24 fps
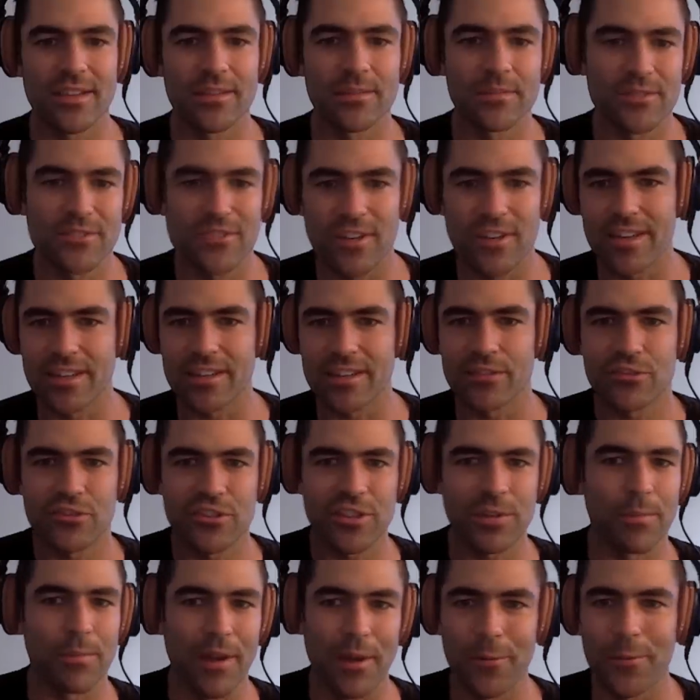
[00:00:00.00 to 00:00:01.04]
I'm trying to
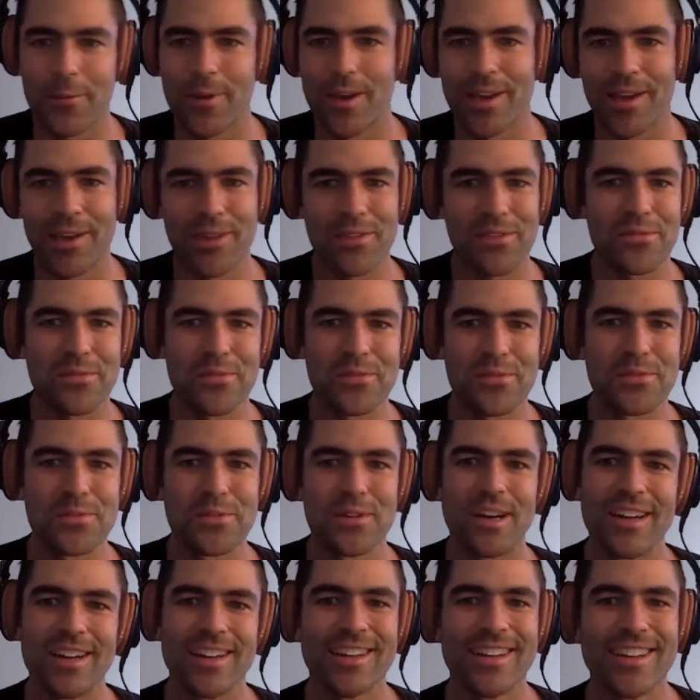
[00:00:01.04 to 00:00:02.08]
chip my way through,
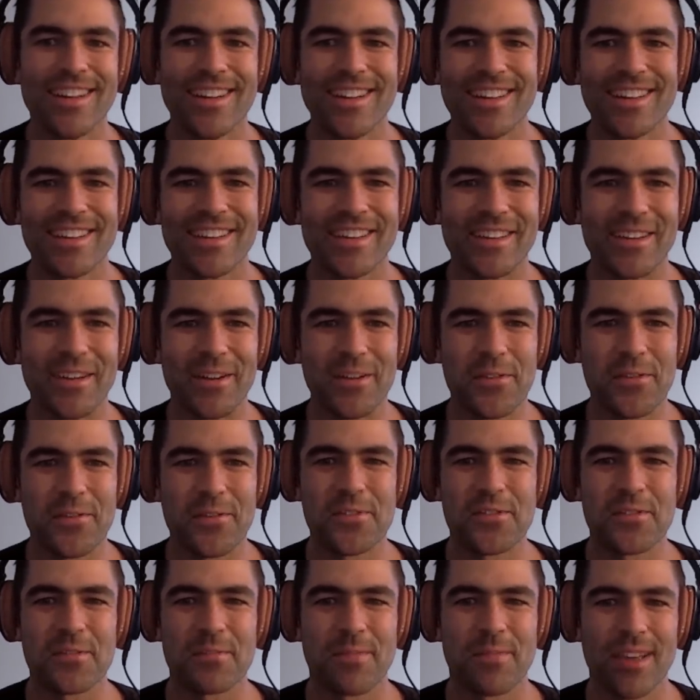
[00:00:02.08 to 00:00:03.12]

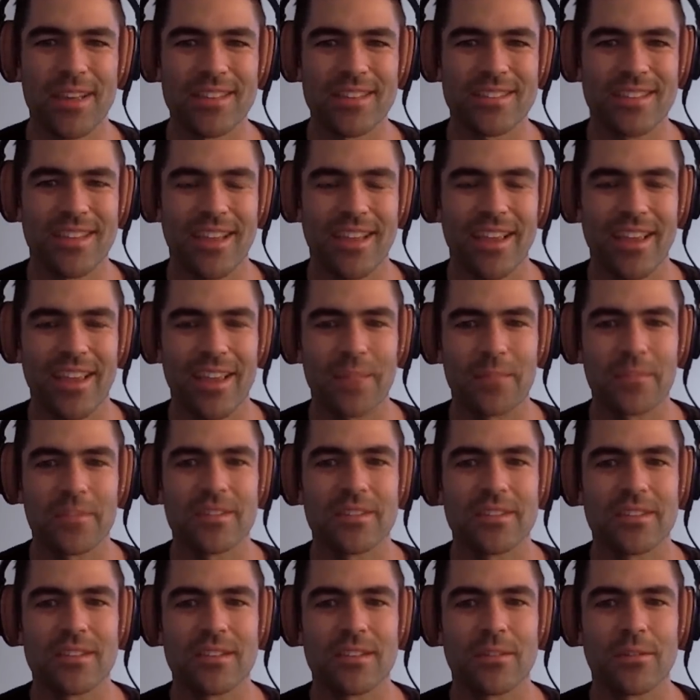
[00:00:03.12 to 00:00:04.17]
through some baseline games,
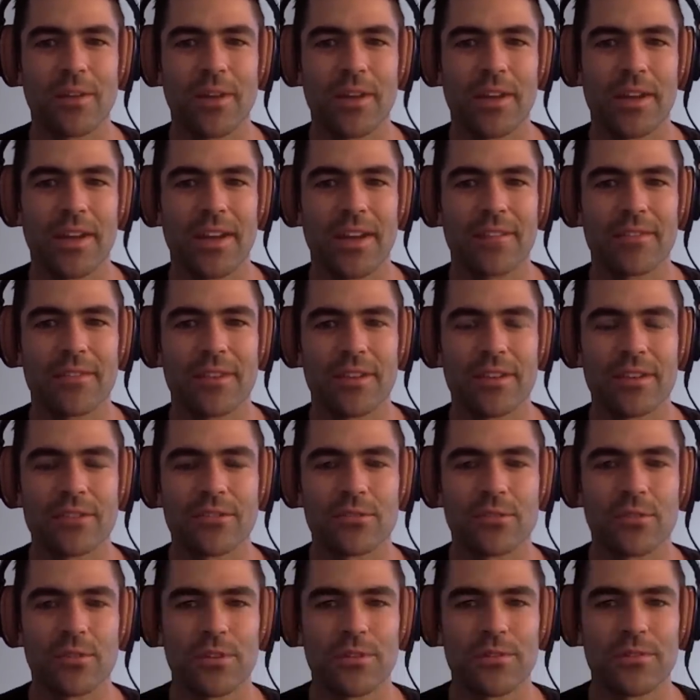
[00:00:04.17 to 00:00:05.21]
and didn't quite have the
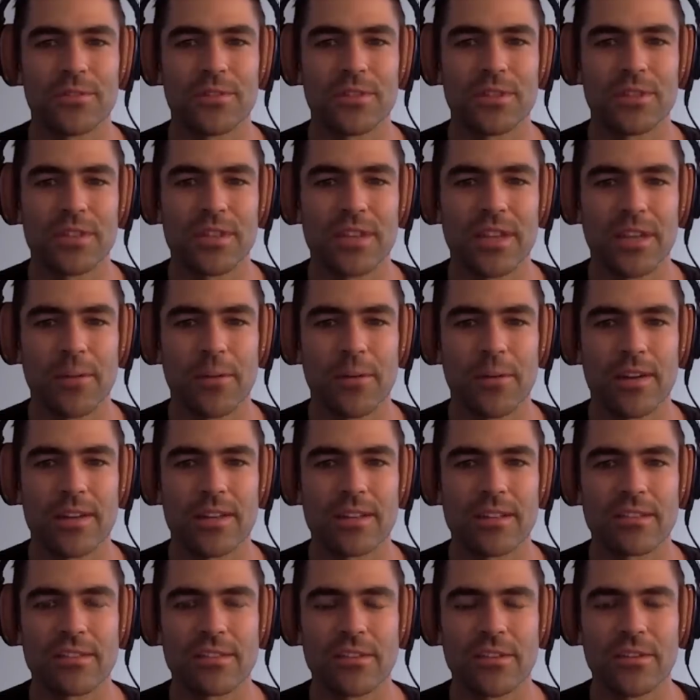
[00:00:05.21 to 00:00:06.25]
control and feel that I
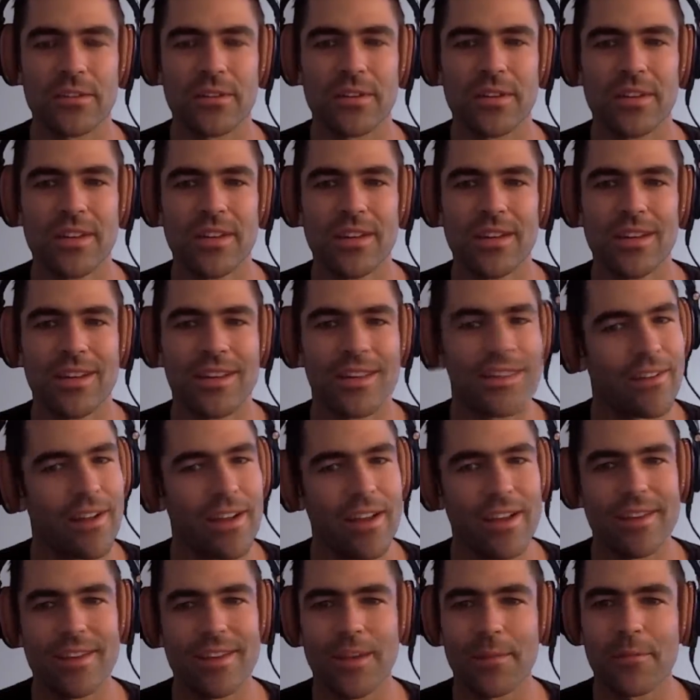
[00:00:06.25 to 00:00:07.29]
wanted. So
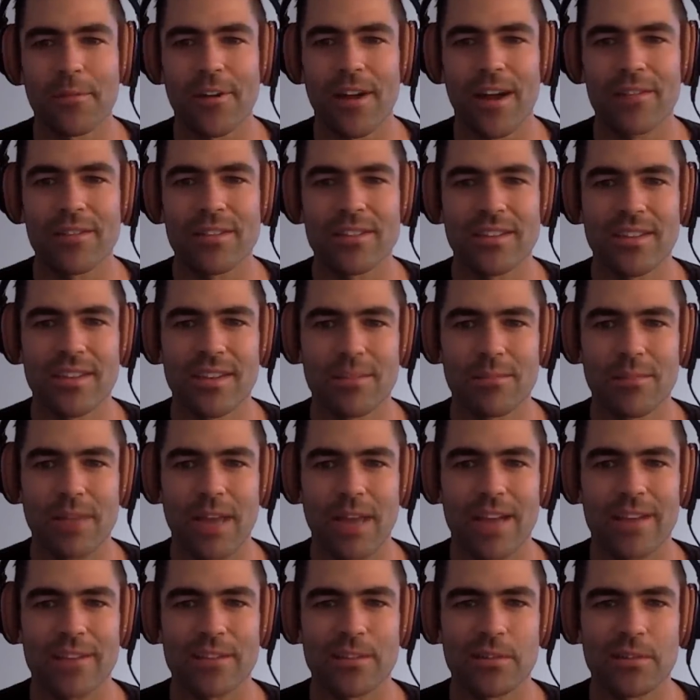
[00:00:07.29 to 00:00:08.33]
end up gravitating
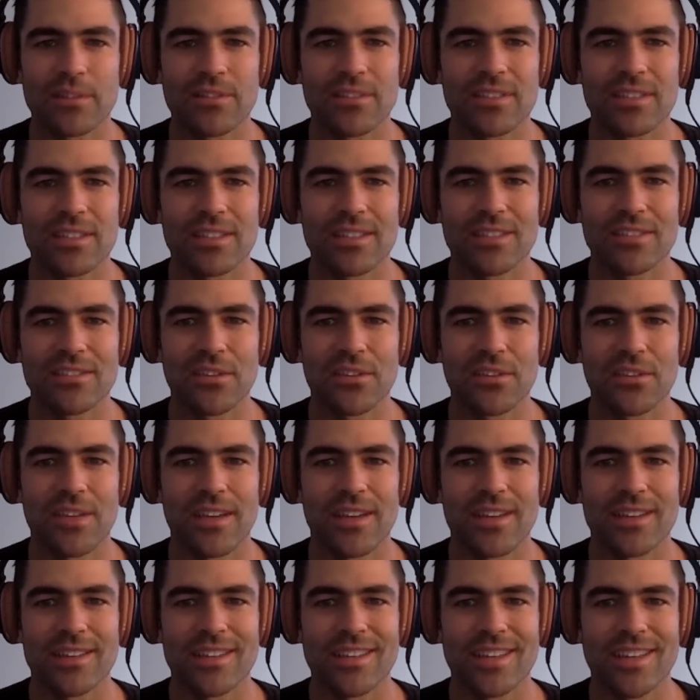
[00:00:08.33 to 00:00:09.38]
back towards the EZONE
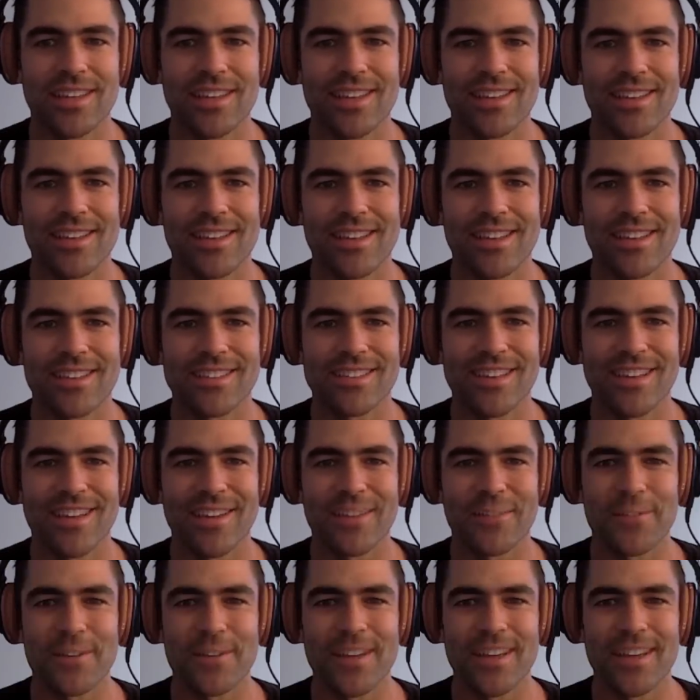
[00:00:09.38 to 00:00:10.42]
98. And that's kind
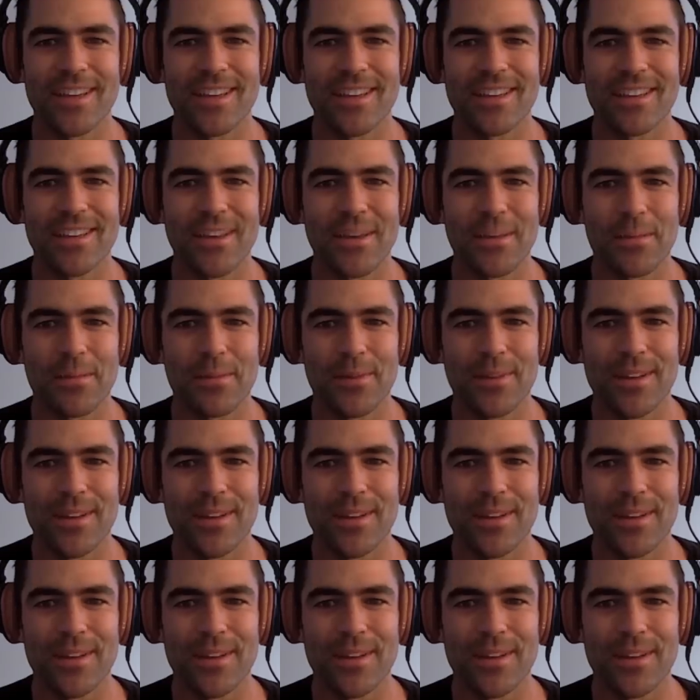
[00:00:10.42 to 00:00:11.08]
of what I ended up